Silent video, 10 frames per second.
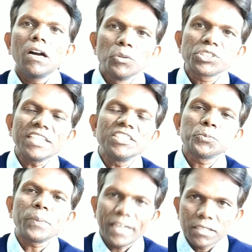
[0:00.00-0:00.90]
which can
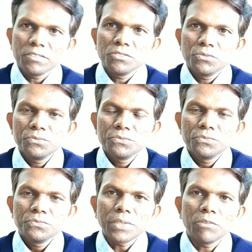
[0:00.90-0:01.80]
spread
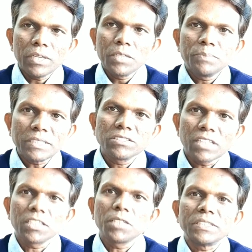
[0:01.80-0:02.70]
from one person to
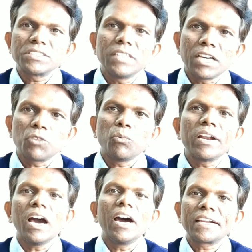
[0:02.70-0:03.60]
another person or
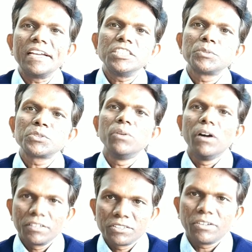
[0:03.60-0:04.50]
one organism to
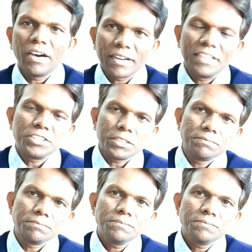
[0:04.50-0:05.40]
another organism
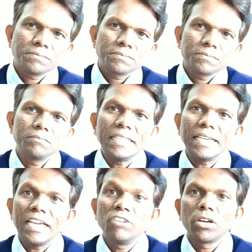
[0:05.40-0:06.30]
by the
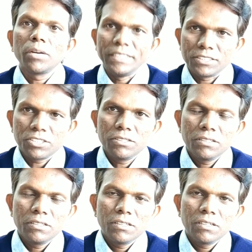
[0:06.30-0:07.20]
environment,
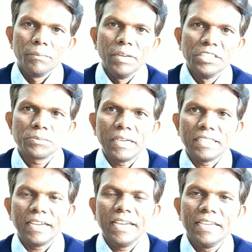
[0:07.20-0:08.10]
means by
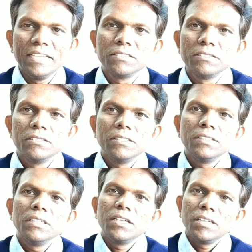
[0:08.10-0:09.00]
the air,
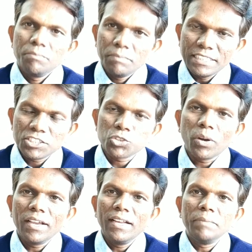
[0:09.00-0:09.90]
by the
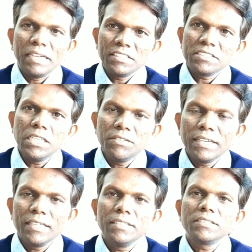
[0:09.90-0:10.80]
soil, by the
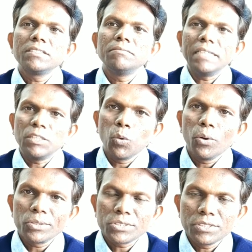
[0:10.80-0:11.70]
seaways, by the
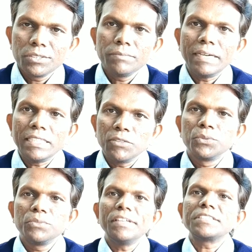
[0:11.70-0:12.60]
water, by the
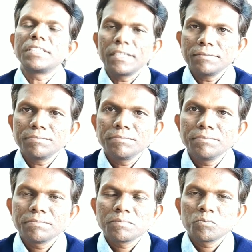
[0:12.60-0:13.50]
food, etc.
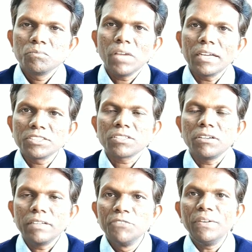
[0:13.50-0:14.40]
That is
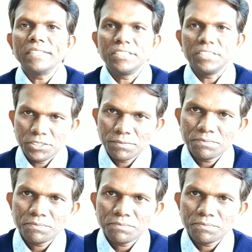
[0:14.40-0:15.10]
called infectious.